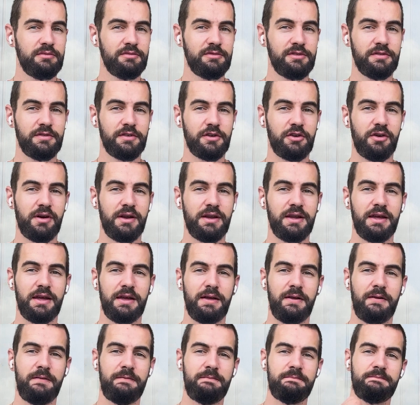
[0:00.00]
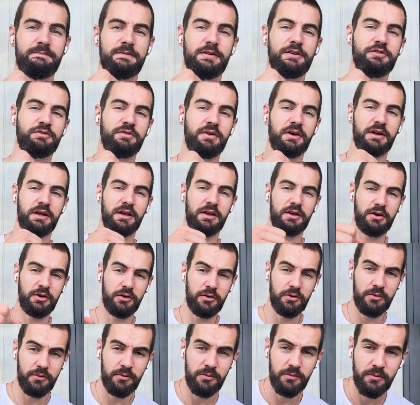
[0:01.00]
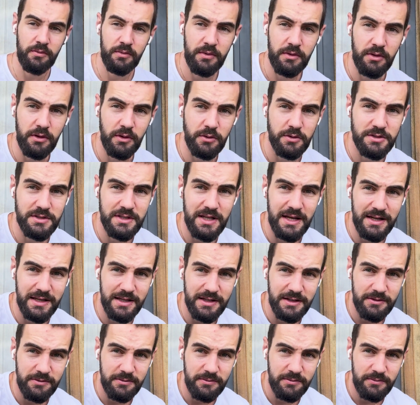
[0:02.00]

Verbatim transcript: have a great day. It's fucking go. No slacking.